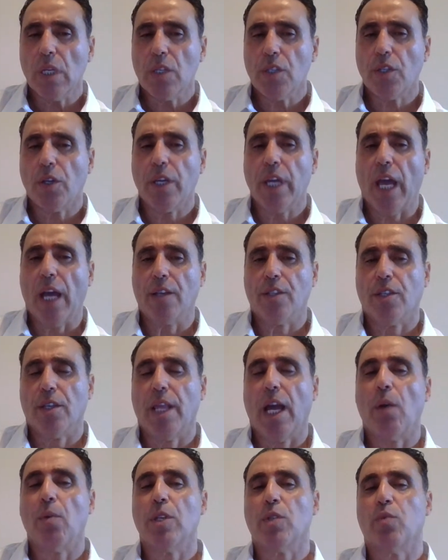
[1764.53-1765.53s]
So
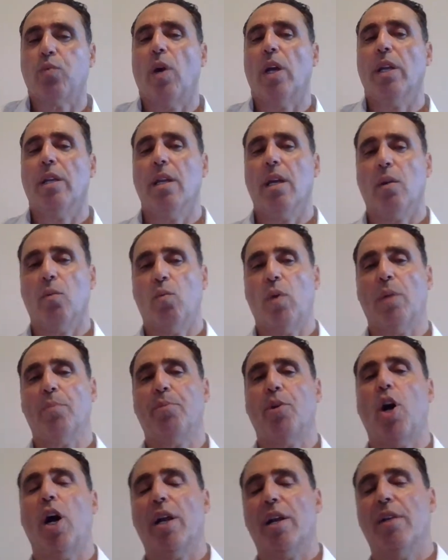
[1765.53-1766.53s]
that was one
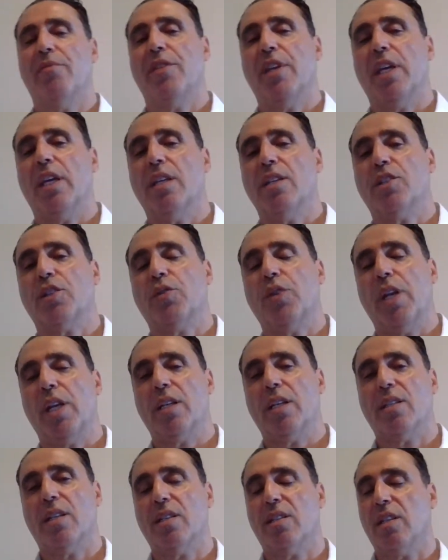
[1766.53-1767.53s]
part of the
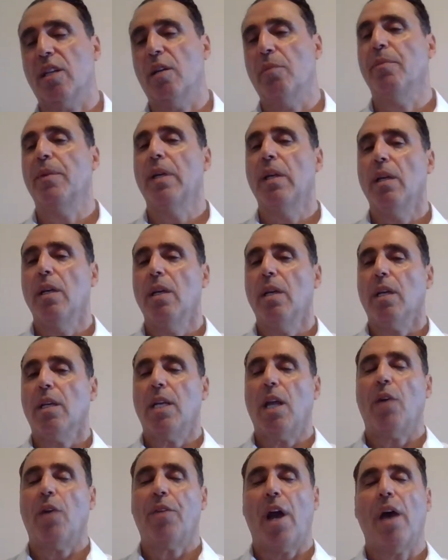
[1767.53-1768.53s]
screening system.
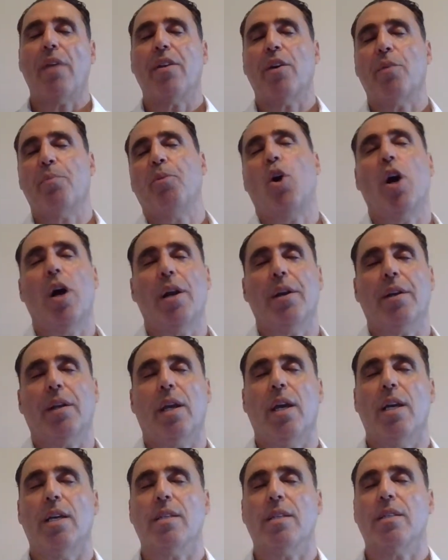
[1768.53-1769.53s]
Now, the other part
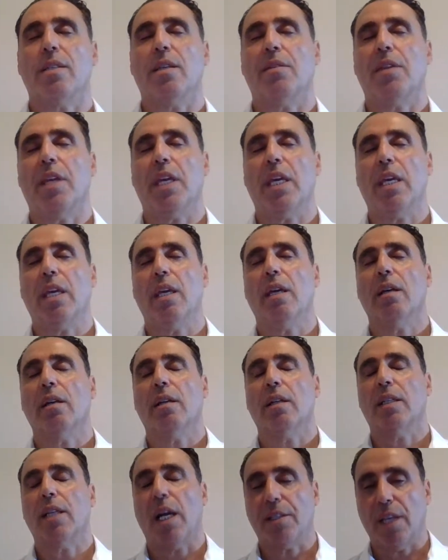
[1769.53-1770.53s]
is the
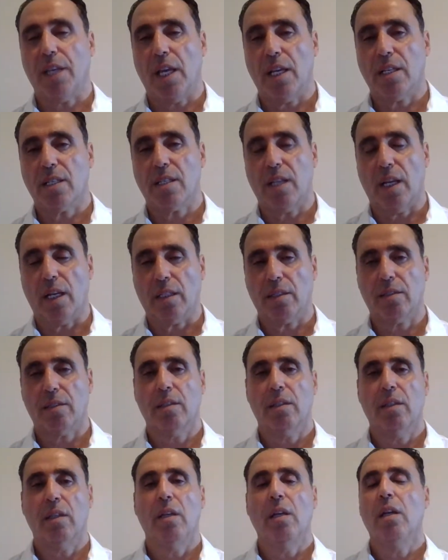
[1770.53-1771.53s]
gut
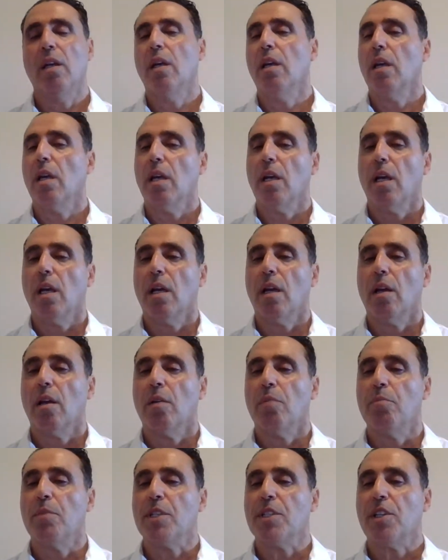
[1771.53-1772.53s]
instinct.
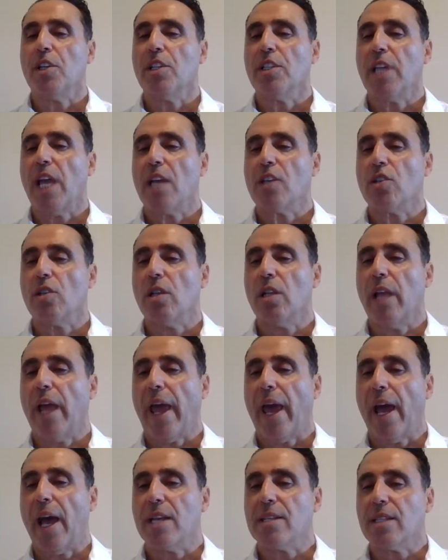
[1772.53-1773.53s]
Mr. Intentional
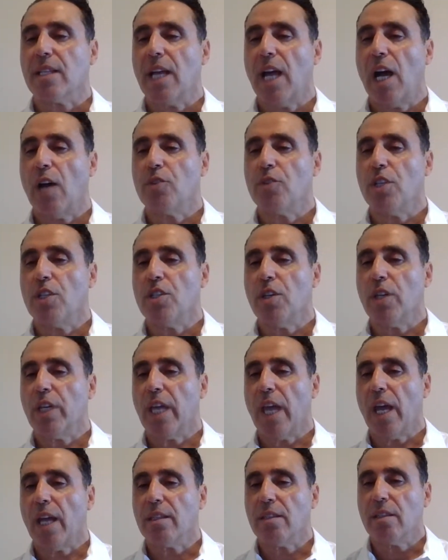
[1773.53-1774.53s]
asks, how did you
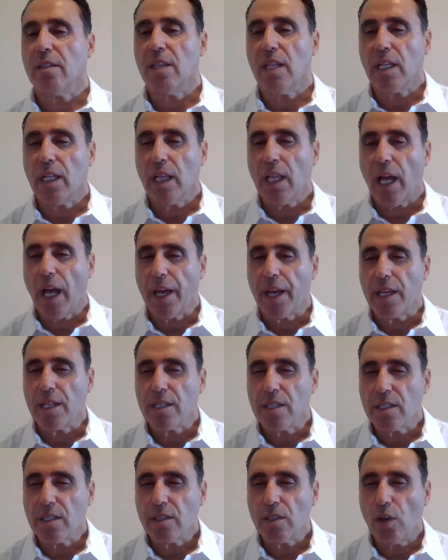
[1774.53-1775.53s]
get the
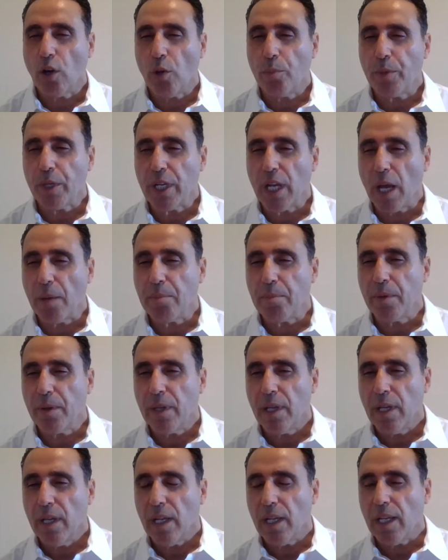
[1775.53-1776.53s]
clients to open up
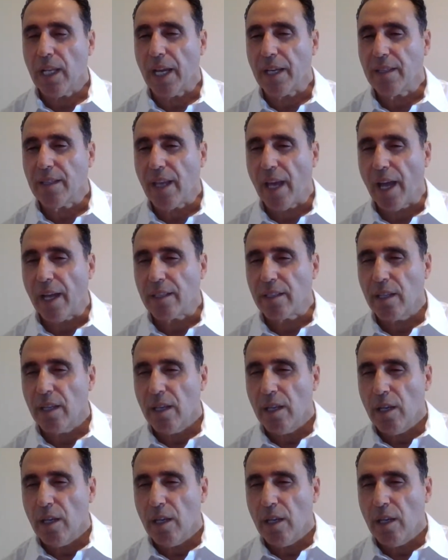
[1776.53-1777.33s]
like that?